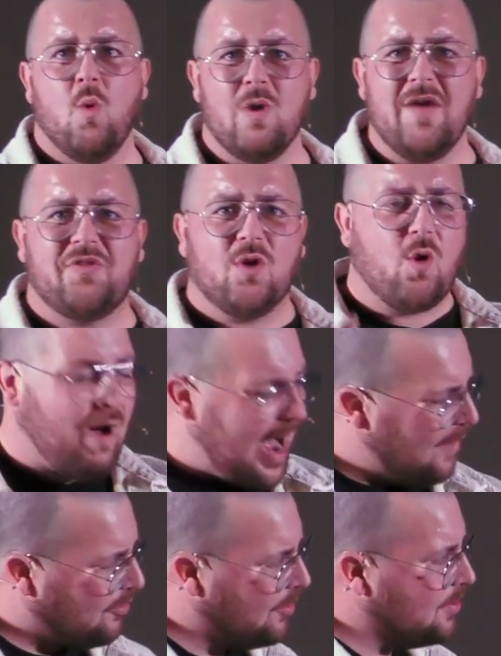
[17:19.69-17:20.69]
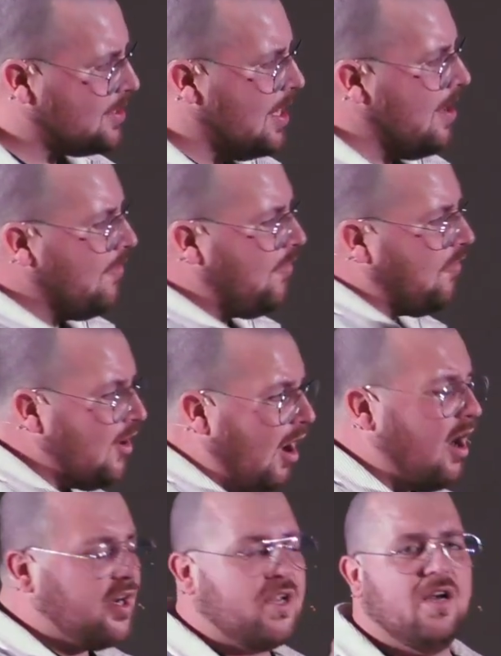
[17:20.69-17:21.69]
We have to go after those
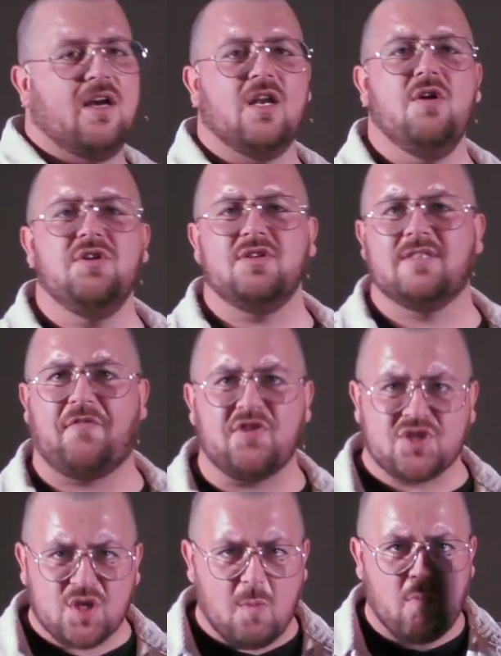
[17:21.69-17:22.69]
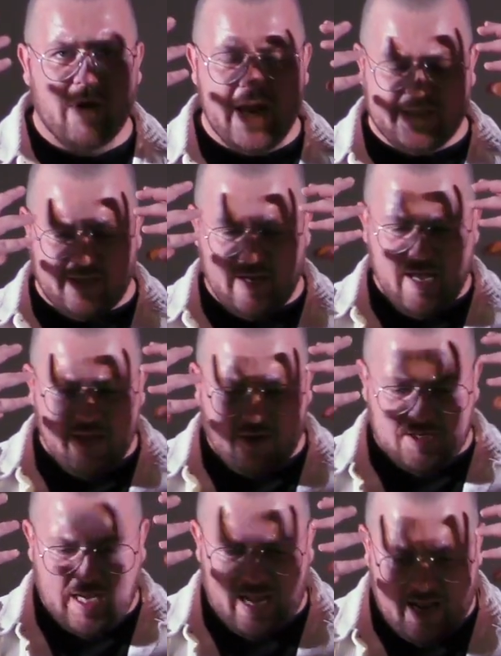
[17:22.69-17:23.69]
flawed conclusions that for some reason
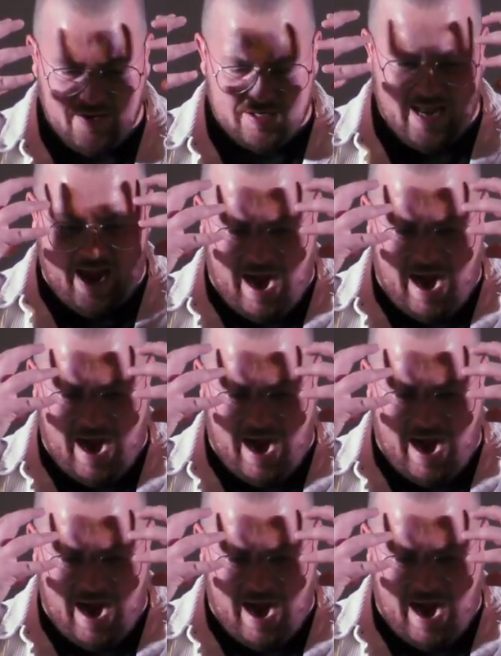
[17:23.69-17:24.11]
there's an